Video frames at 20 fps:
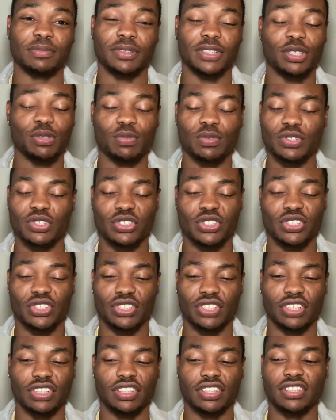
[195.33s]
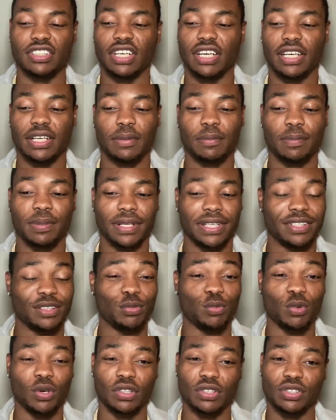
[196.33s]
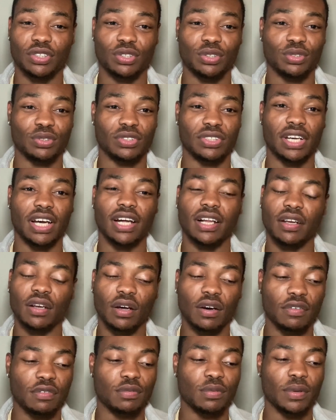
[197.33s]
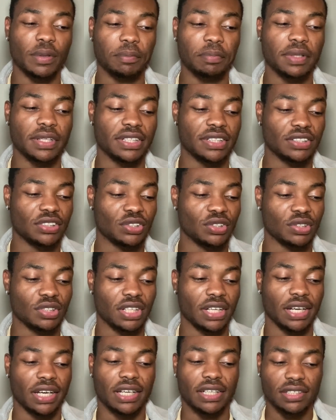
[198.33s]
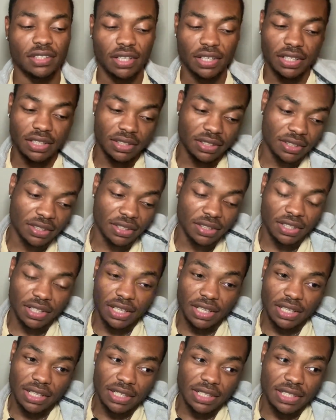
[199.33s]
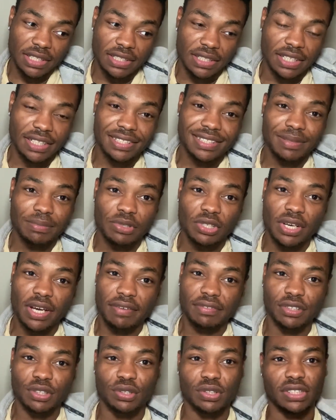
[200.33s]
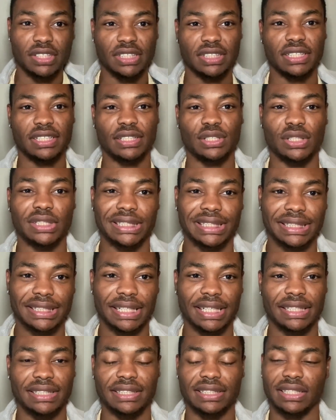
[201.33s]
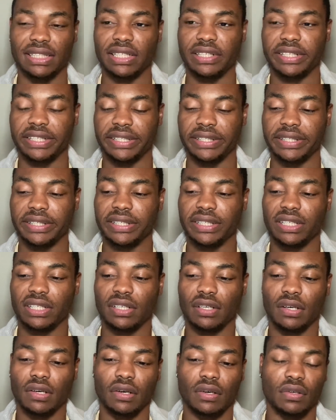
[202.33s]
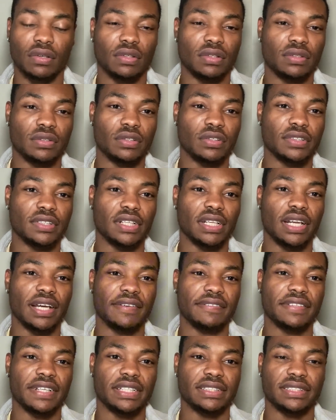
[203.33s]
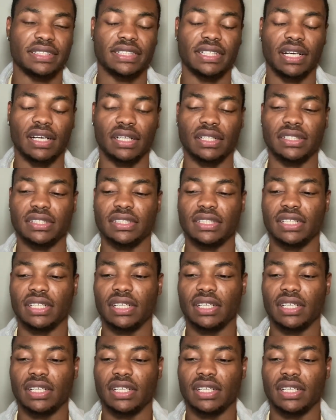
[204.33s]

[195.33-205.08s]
He was just good playing the 1-2s. I love when players do that, and they seem to have a good understanding there on the left hand side.